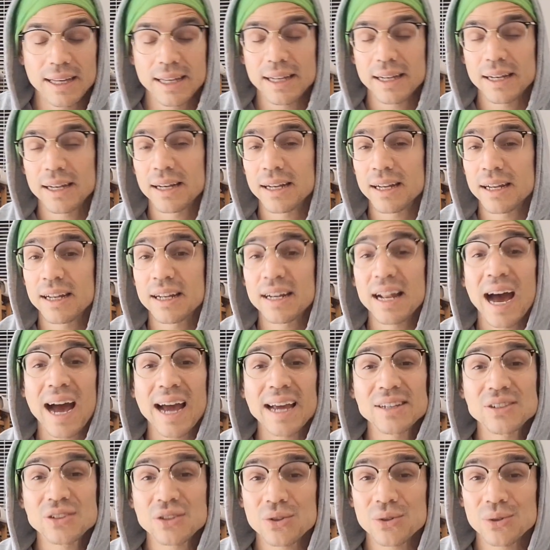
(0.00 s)
in
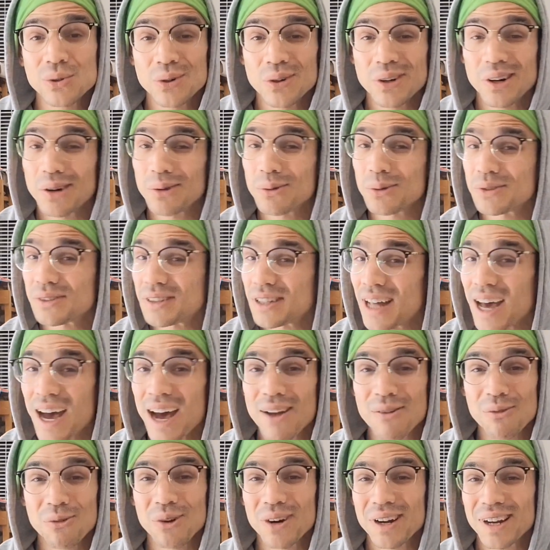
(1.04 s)
high school, I was
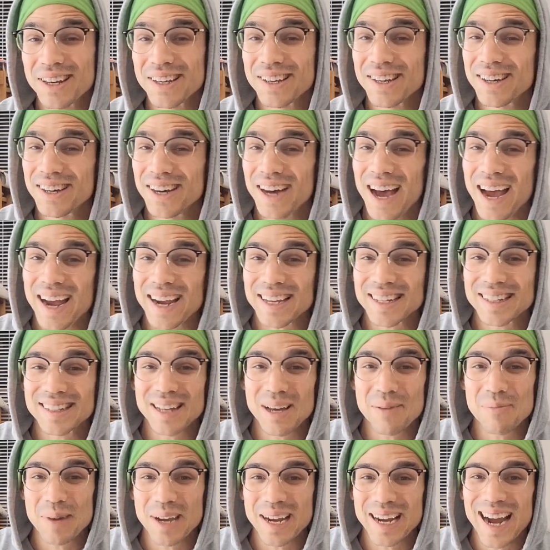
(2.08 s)
not really an
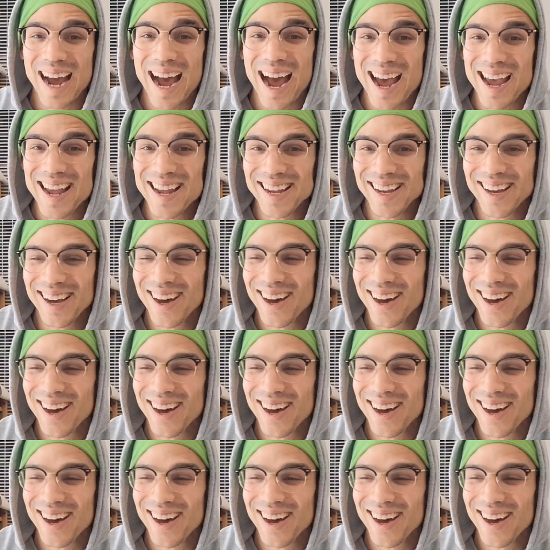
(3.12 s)
academic guy.